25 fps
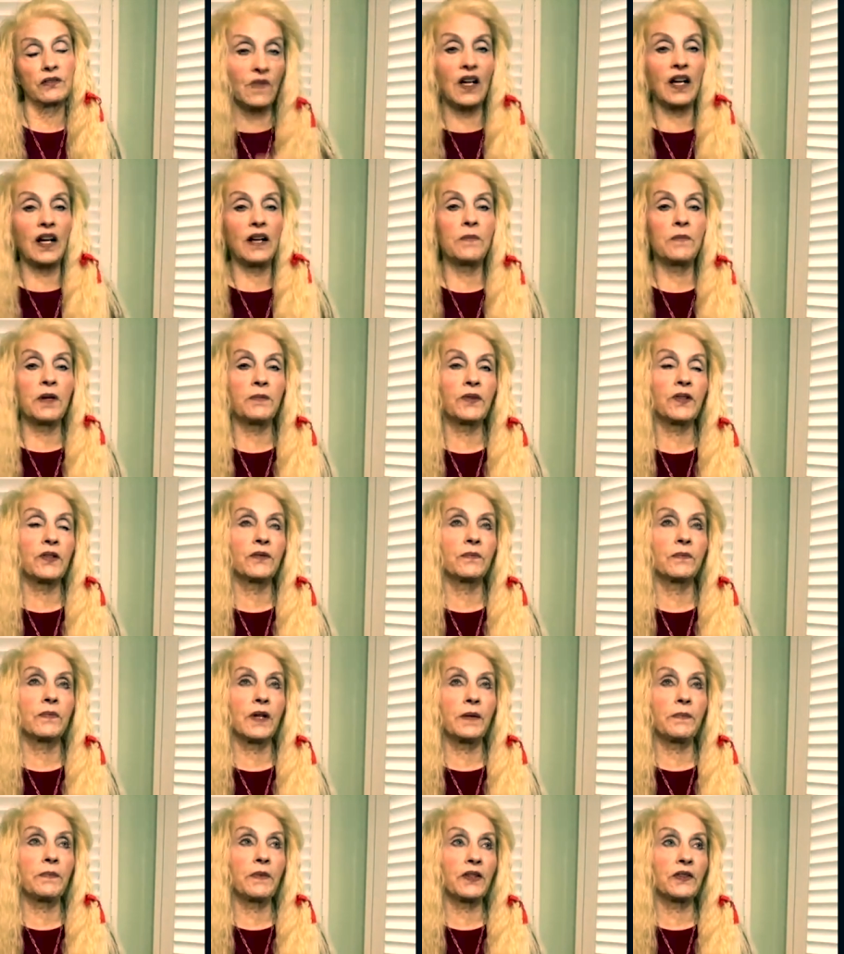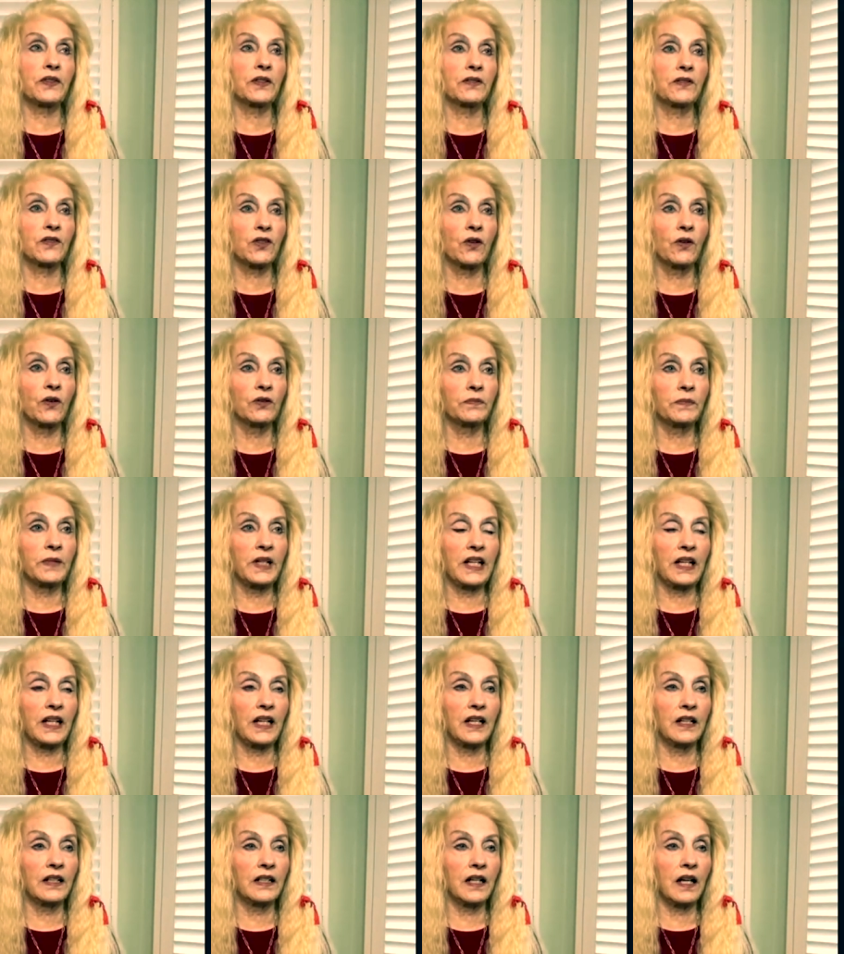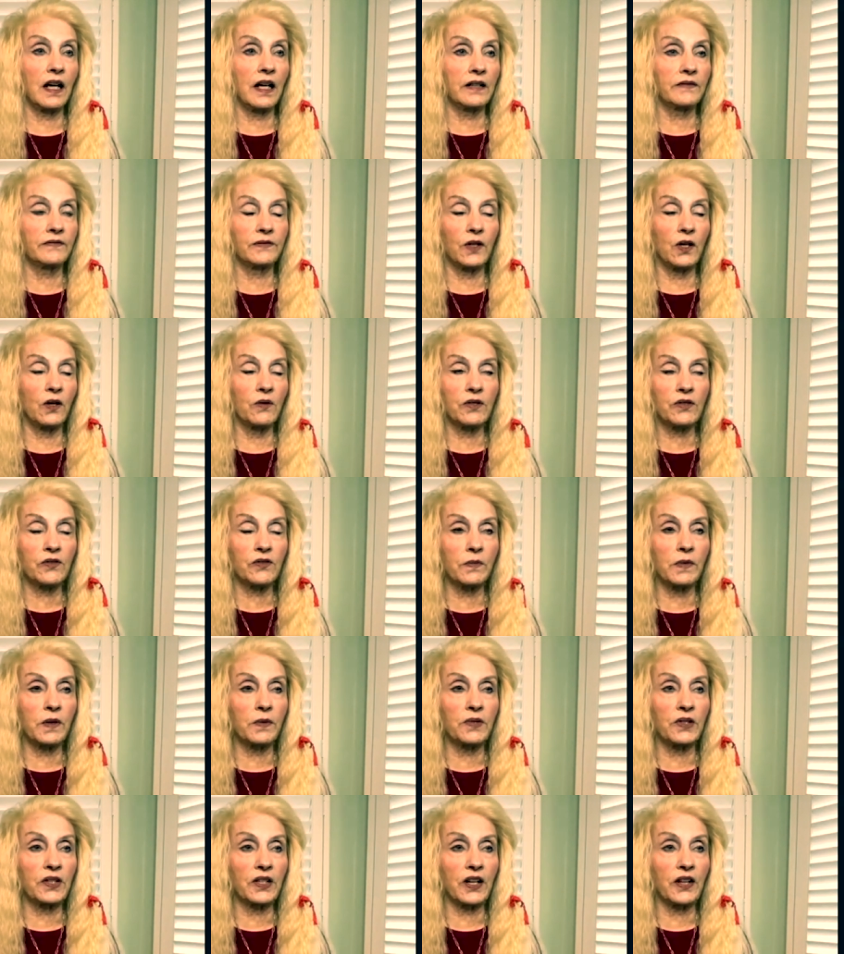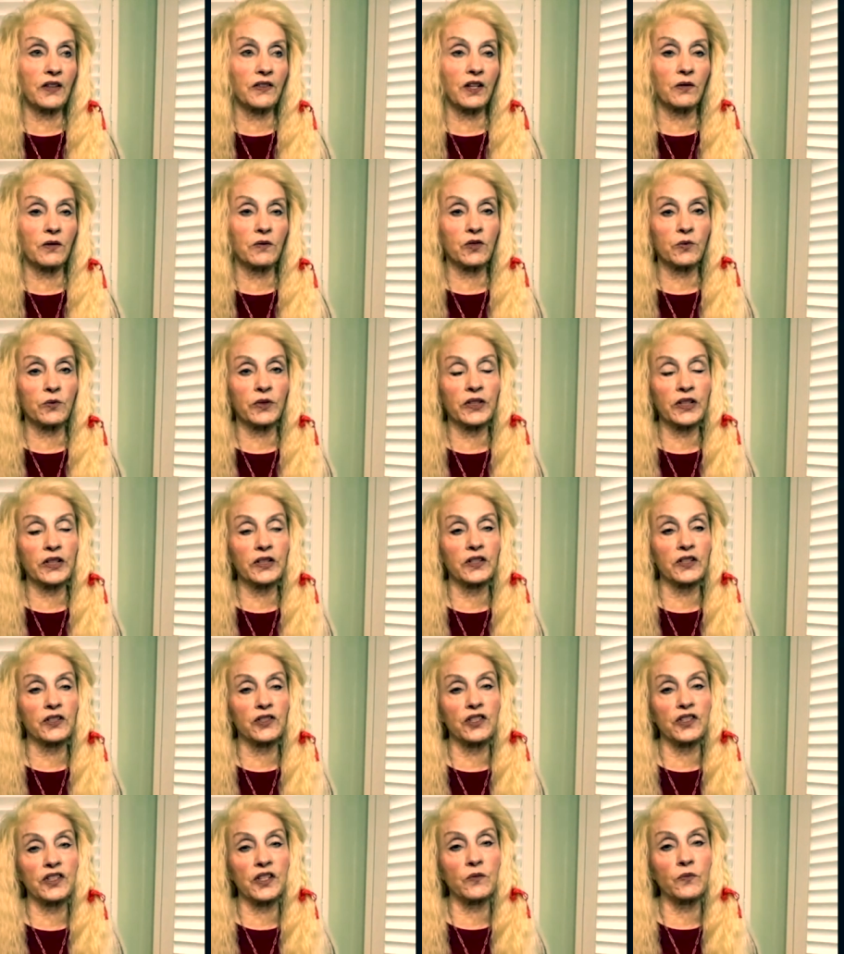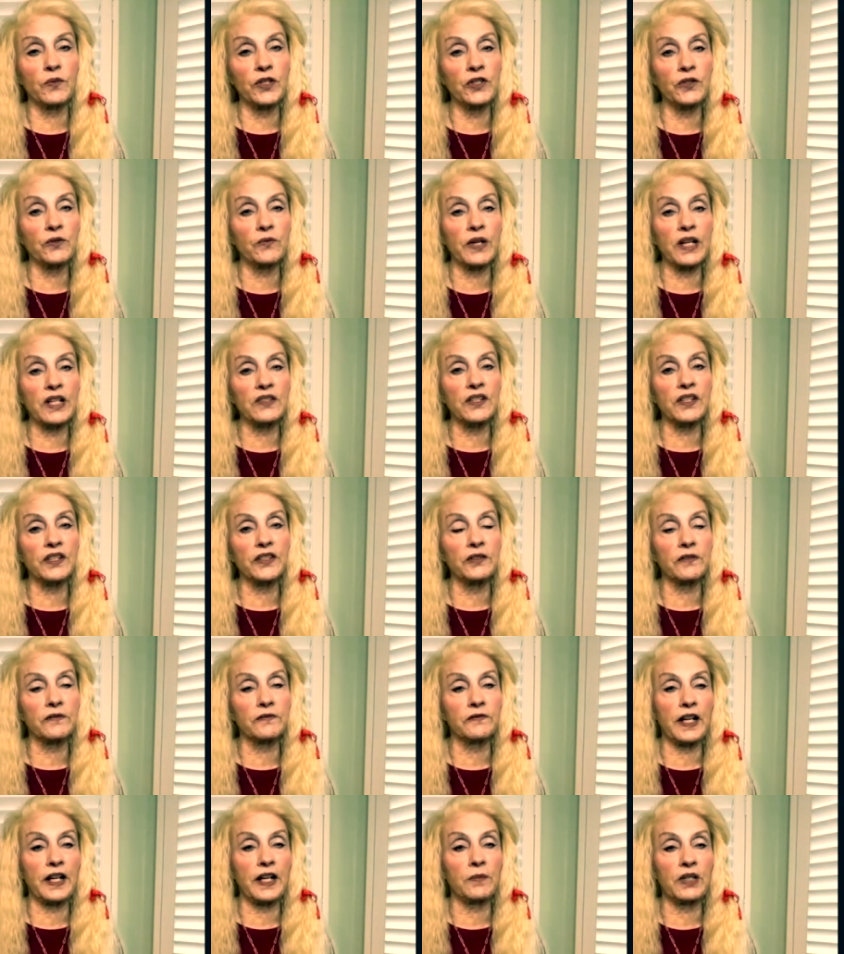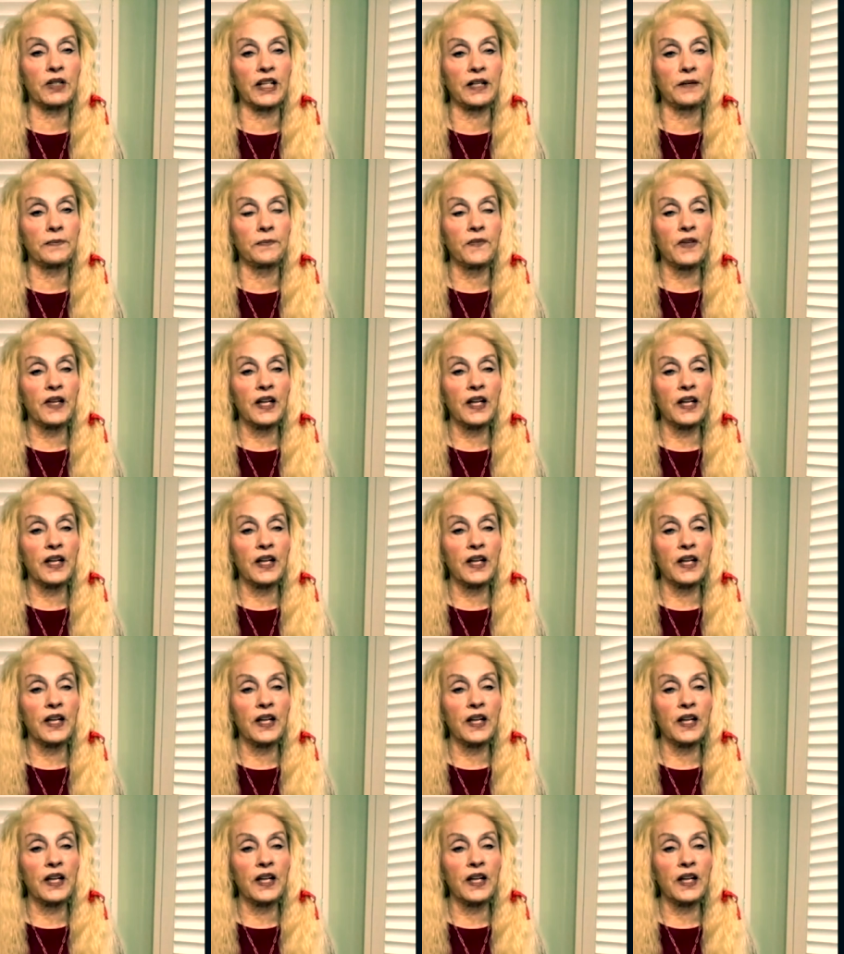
I remember my mother told me, and I always remembered it. I thought it was really good. She said, when you're raising your family,